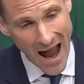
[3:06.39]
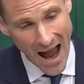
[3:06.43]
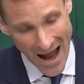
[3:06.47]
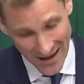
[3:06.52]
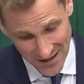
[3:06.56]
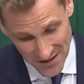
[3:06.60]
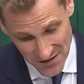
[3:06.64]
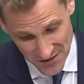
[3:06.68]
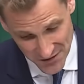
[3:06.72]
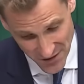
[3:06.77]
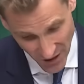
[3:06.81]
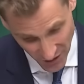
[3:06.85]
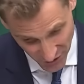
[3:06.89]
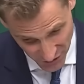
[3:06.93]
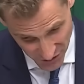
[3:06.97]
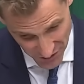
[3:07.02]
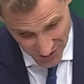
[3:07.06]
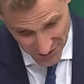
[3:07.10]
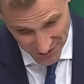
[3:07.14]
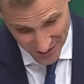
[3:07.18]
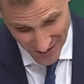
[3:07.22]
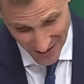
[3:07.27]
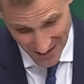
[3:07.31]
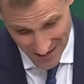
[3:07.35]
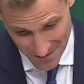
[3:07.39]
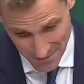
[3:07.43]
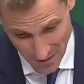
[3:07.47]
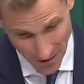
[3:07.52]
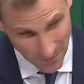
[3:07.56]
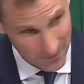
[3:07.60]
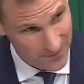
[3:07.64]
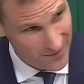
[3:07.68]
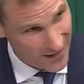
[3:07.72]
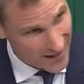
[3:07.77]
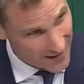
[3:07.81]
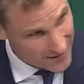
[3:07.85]
And such a scheme,
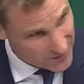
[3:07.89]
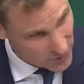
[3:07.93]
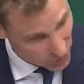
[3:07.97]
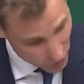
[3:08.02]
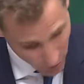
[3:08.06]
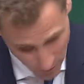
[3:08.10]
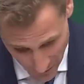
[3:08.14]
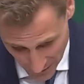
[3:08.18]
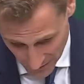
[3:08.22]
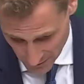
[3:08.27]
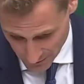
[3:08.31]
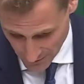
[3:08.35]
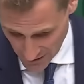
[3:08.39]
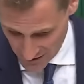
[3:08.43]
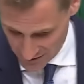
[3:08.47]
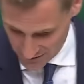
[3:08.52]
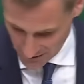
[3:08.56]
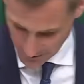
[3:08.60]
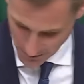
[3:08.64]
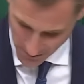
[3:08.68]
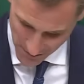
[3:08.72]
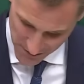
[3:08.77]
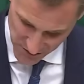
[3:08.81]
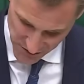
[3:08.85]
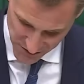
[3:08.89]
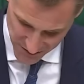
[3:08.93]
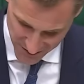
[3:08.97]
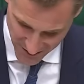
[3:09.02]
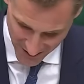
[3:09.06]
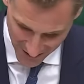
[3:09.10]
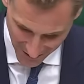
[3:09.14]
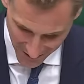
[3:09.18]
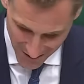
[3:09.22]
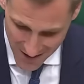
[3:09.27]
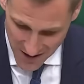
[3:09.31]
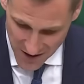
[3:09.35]
I'm glad the Honourable Member mentions
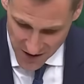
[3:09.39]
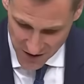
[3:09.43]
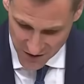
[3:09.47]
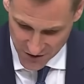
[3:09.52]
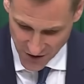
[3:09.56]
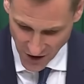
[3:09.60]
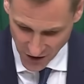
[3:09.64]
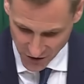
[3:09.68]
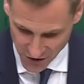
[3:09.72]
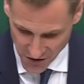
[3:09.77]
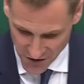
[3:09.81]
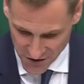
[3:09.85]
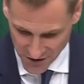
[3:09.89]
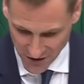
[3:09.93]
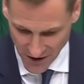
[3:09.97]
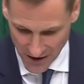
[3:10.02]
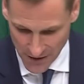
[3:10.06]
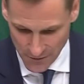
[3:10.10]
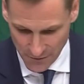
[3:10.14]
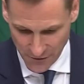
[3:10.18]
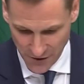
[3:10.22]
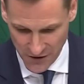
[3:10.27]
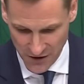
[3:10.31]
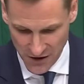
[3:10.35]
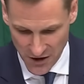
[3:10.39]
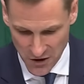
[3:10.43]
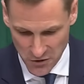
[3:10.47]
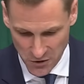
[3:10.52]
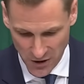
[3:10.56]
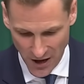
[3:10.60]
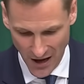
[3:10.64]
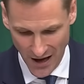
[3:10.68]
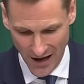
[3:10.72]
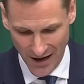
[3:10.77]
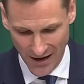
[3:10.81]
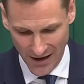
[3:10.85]
that, such a scheme for the
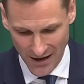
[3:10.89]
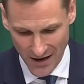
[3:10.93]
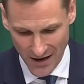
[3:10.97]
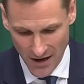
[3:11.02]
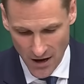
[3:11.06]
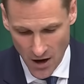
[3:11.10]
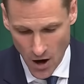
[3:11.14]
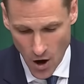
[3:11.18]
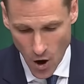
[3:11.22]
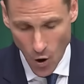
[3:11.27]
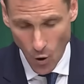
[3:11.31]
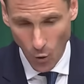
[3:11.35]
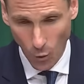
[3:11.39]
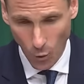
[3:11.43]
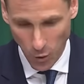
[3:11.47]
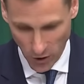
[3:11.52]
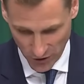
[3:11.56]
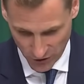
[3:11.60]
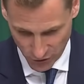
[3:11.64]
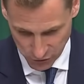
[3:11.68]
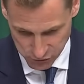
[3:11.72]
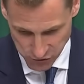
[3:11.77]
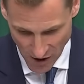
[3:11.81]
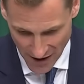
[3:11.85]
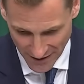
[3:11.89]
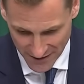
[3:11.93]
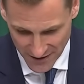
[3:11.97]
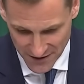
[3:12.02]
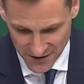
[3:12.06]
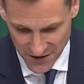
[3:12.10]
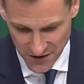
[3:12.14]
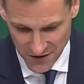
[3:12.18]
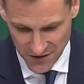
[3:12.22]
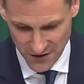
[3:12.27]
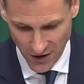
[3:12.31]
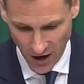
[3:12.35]
UK was ready
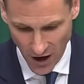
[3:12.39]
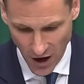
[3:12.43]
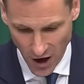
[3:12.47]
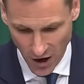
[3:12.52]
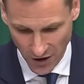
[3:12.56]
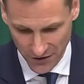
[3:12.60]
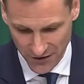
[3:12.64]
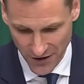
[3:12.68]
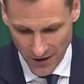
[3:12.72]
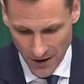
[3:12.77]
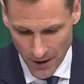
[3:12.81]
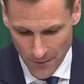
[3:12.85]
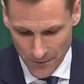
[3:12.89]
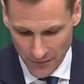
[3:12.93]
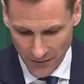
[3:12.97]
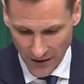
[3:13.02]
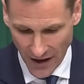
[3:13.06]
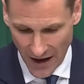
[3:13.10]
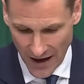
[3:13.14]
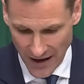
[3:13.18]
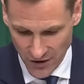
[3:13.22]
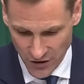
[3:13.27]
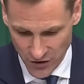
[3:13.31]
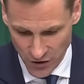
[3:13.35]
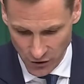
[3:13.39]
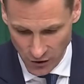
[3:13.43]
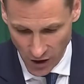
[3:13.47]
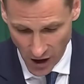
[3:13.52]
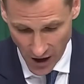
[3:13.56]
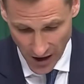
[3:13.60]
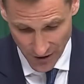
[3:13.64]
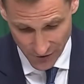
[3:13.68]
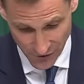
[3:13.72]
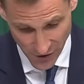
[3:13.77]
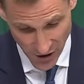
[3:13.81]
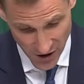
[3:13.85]
to start in
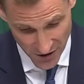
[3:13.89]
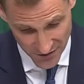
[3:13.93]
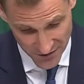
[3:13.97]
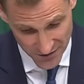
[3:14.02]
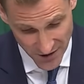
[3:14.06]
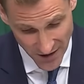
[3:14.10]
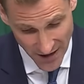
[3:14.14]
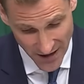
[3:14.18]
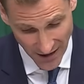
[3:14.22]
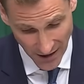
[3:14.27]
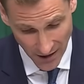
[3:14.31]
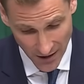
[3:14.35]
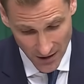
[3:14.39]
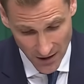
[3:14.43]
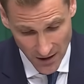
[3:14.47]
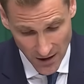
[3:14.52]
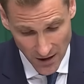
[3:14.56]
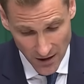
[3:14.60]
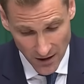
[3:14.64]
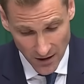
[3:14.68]
July of last year.